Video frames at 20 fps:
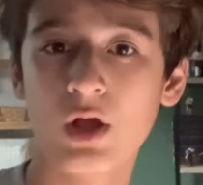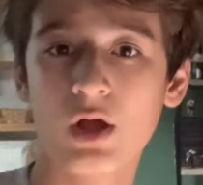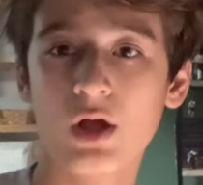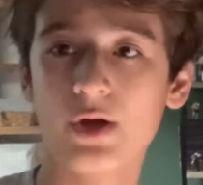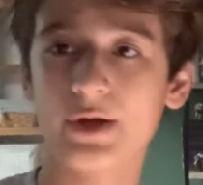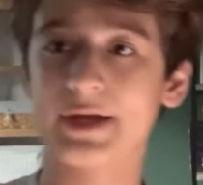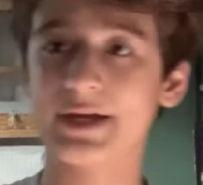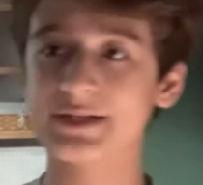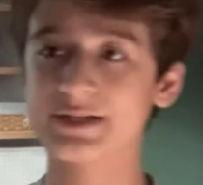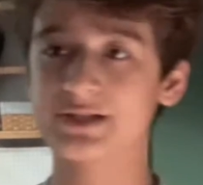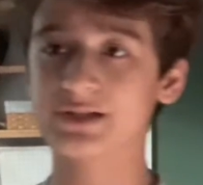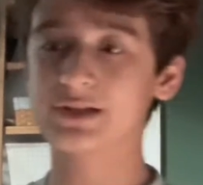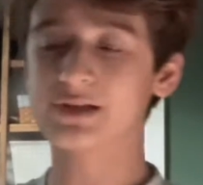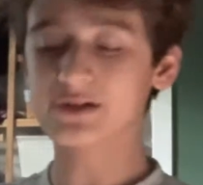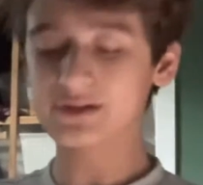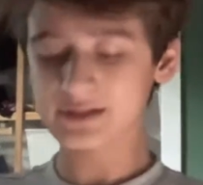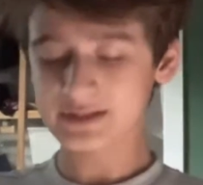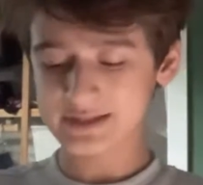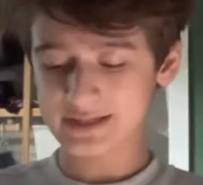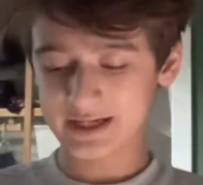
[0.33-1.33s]
Okay, so
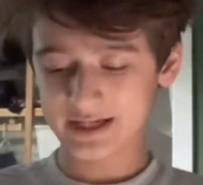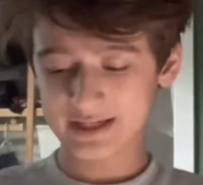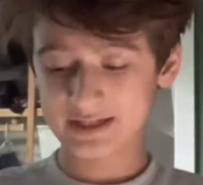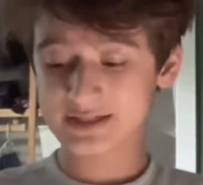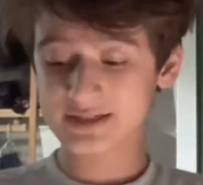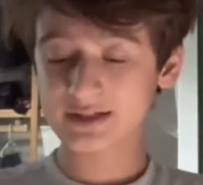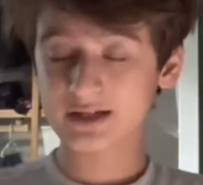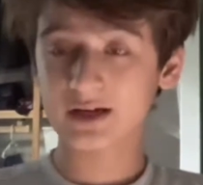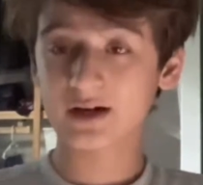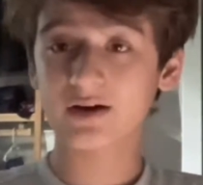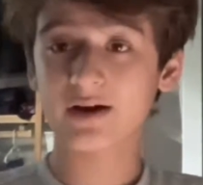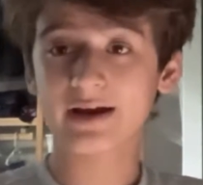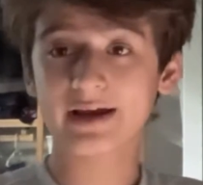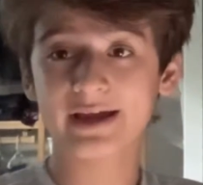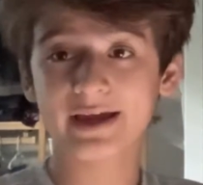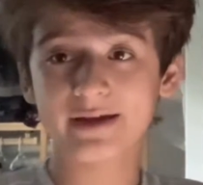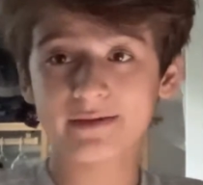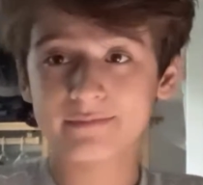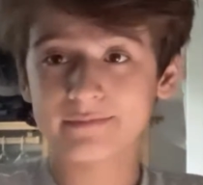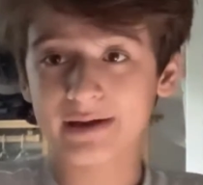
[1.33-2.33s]
literally seconds ago, I
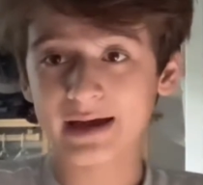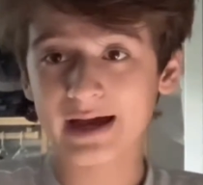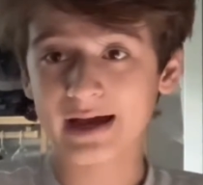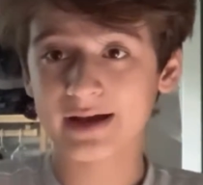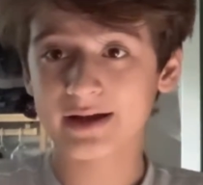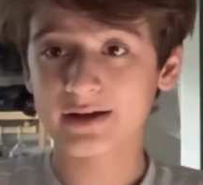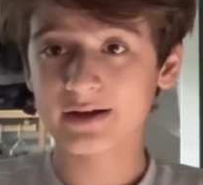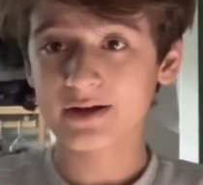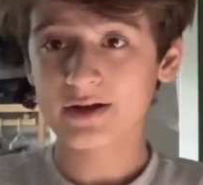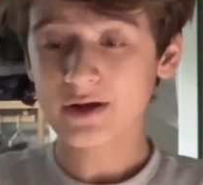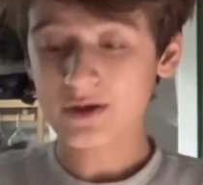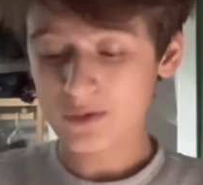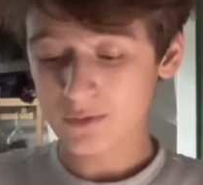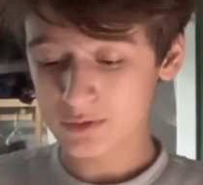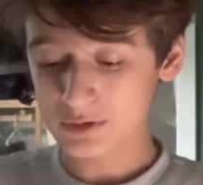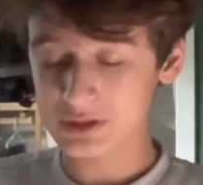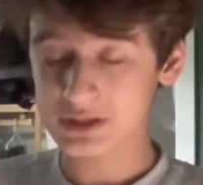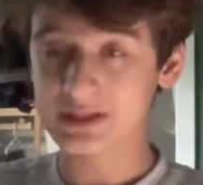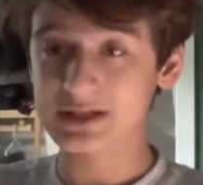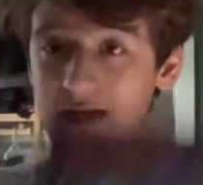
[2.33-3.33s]
came back
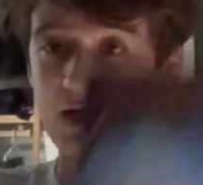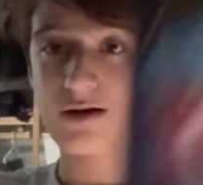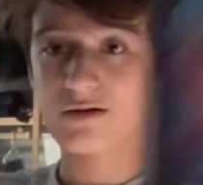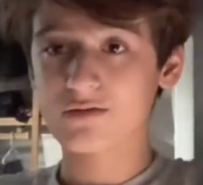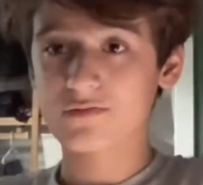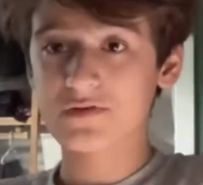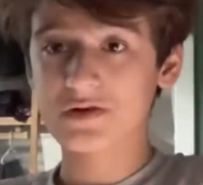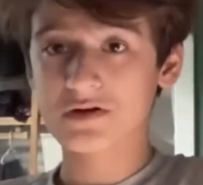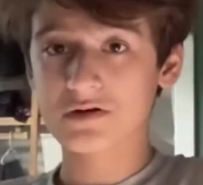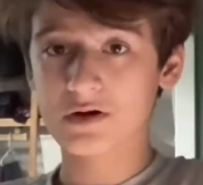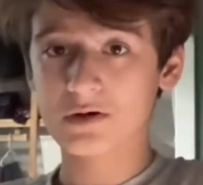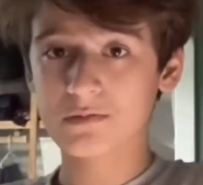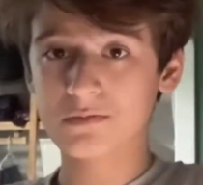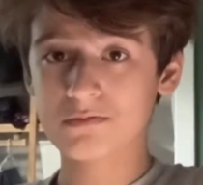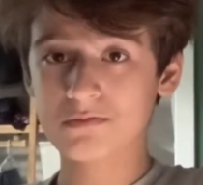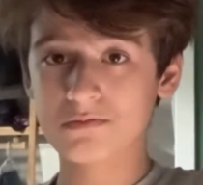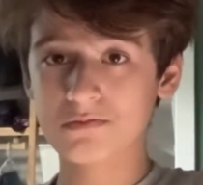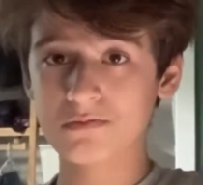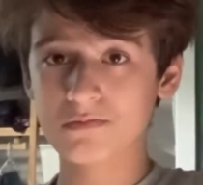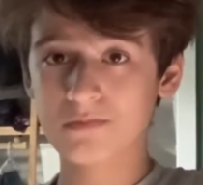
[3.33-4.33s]
with the Tower of Nero.
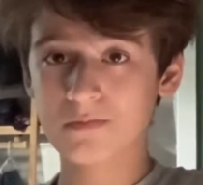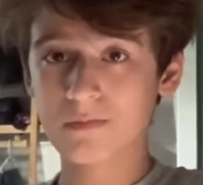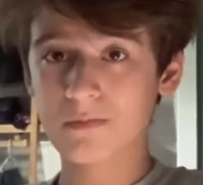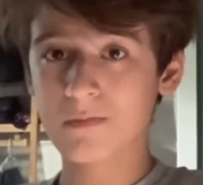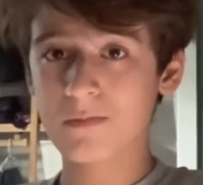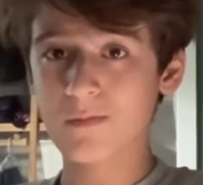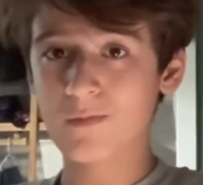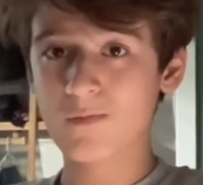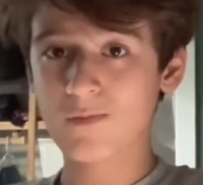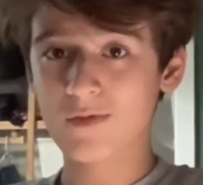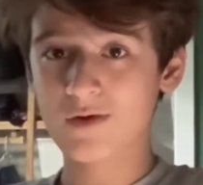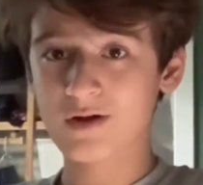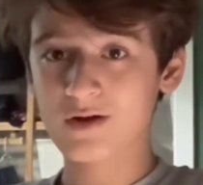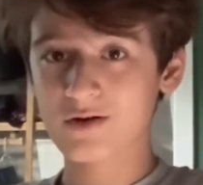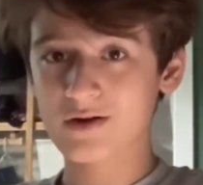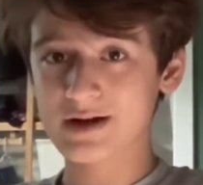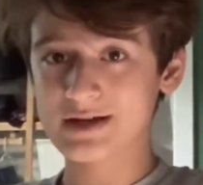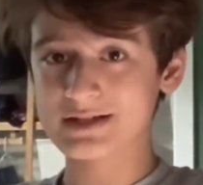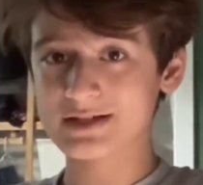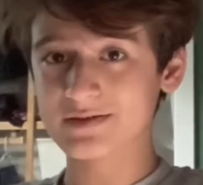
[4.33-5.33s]

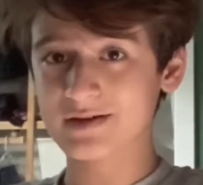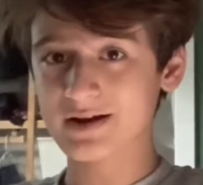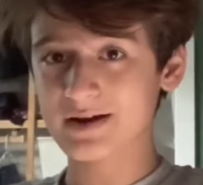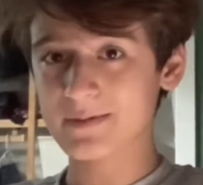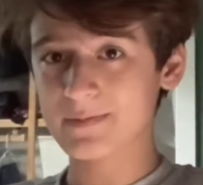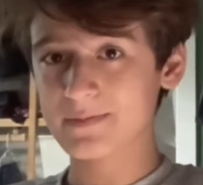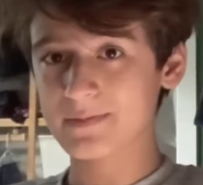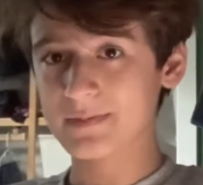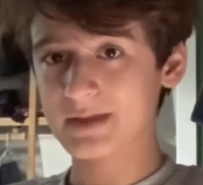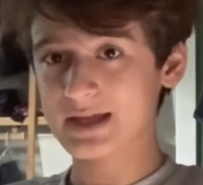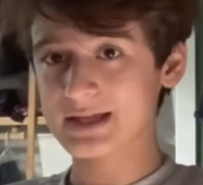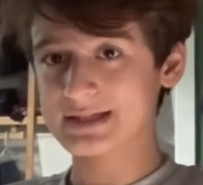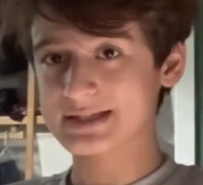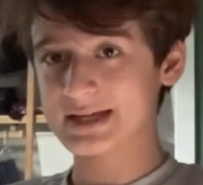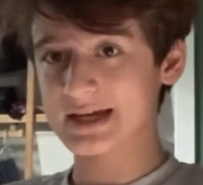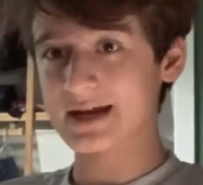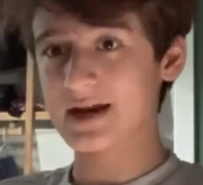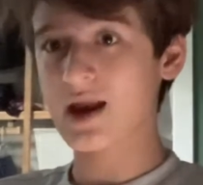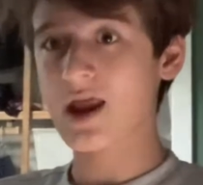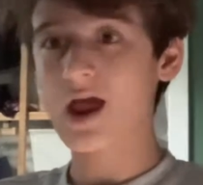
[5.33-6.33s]
Crazy, right?
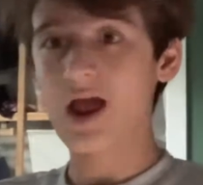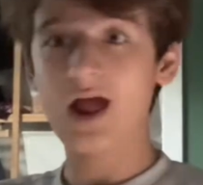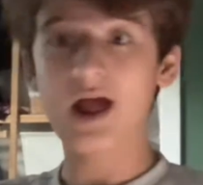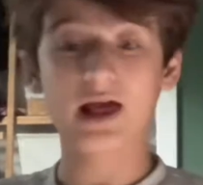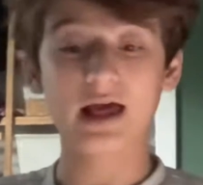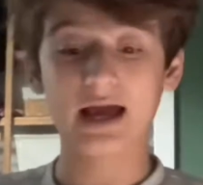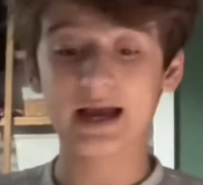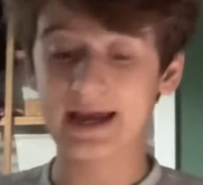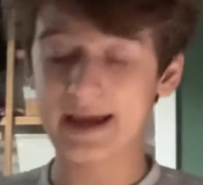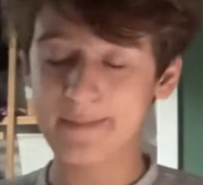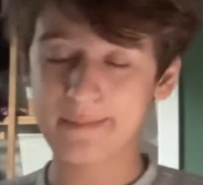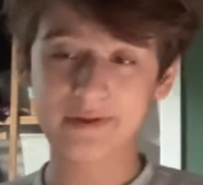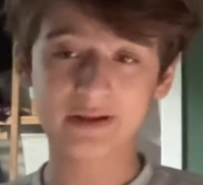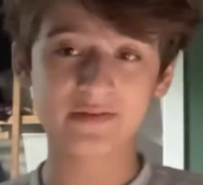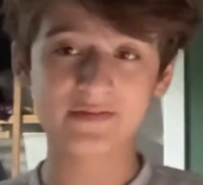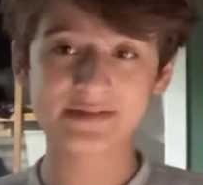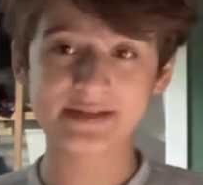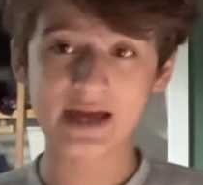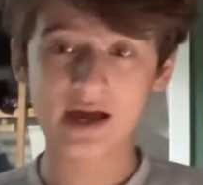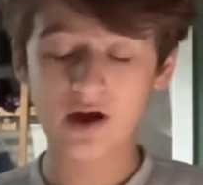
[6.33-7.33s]
Insane. Can't believe
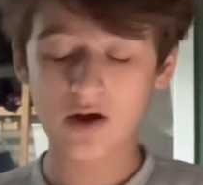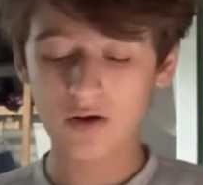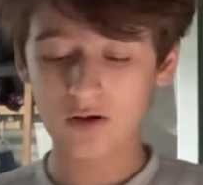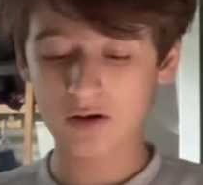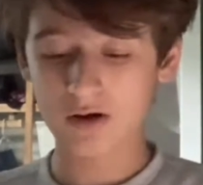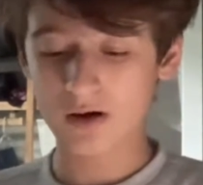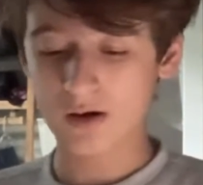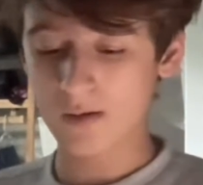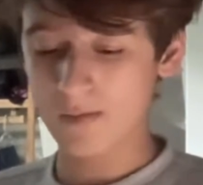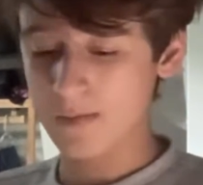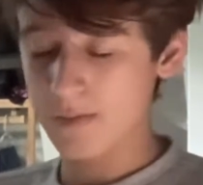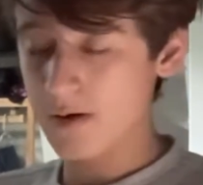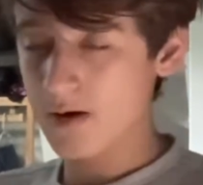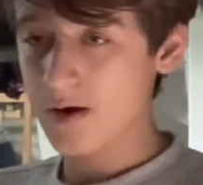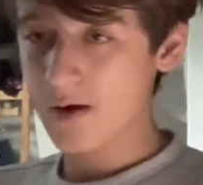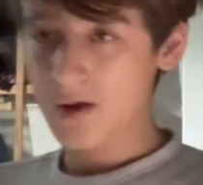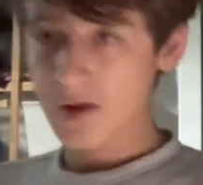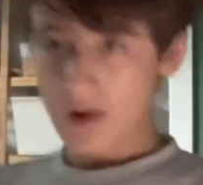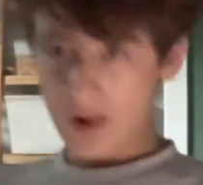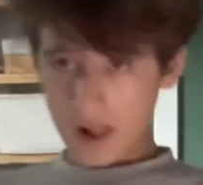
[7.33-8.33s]
it's out.
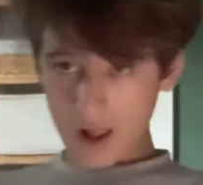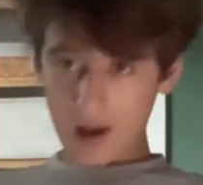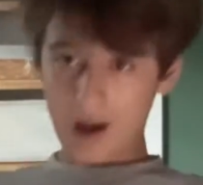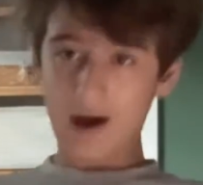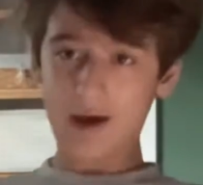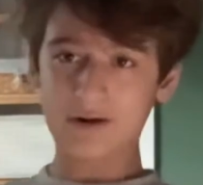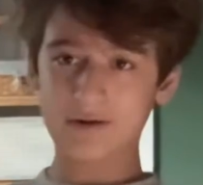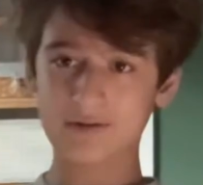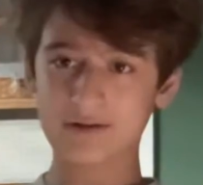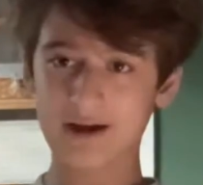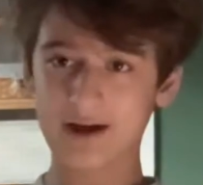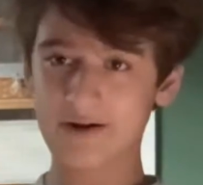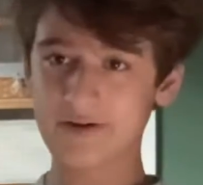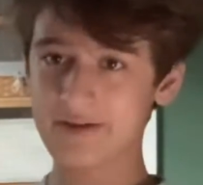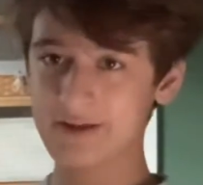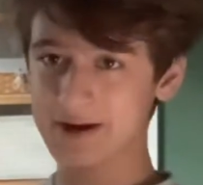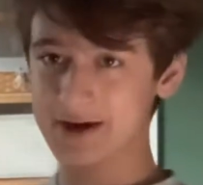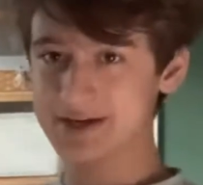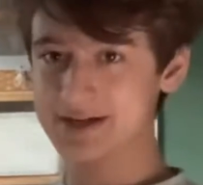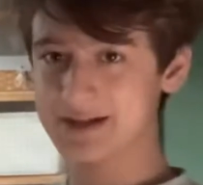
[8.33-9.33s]
I don't care
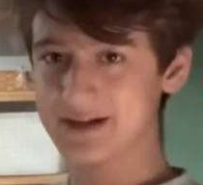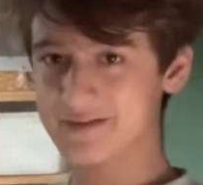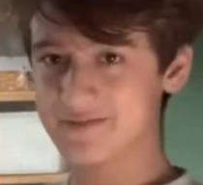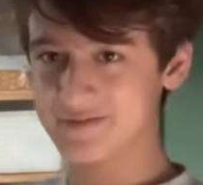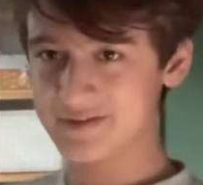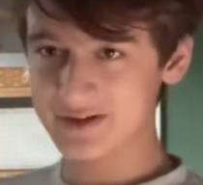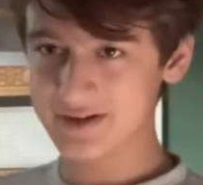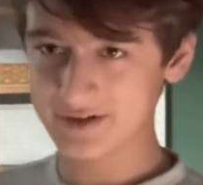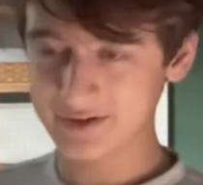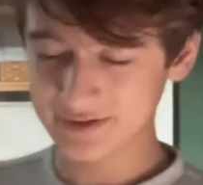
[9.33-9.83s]
that I did a video,